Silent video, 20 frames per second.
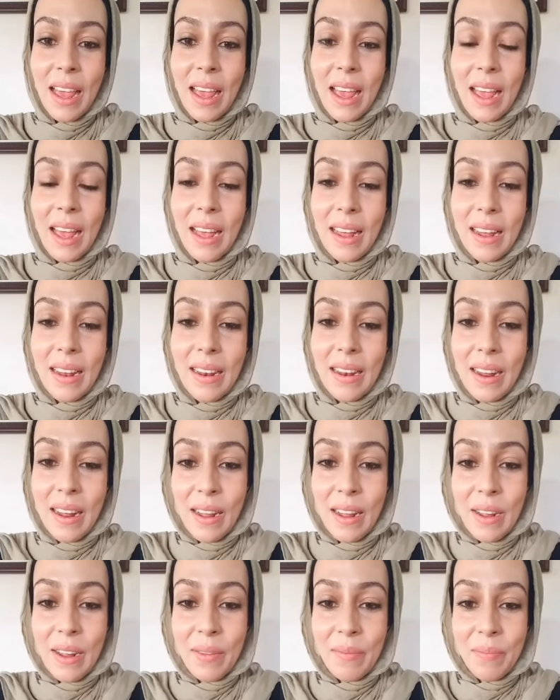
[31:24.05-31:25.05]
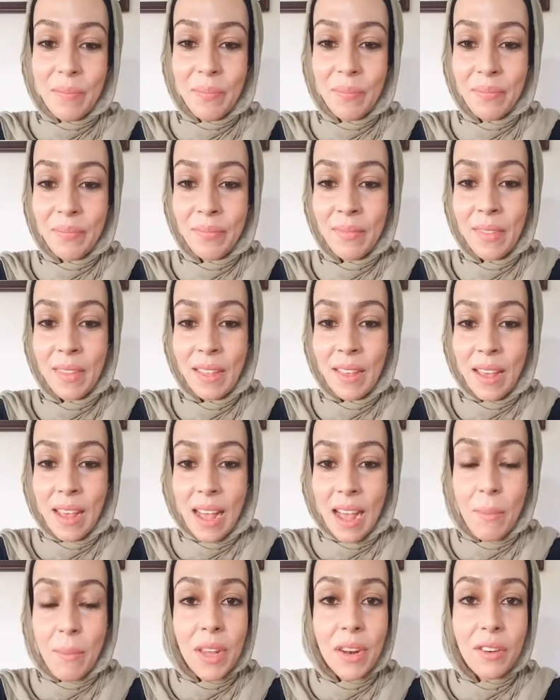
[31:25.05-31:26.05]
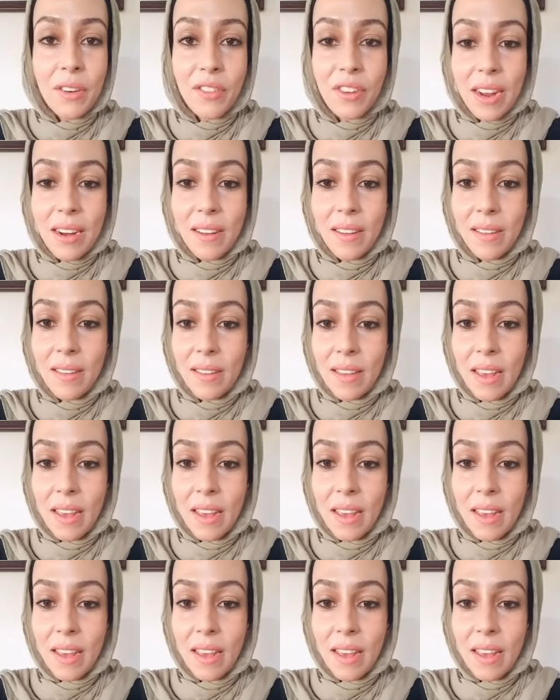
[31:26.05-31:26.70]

And I'm going to try to,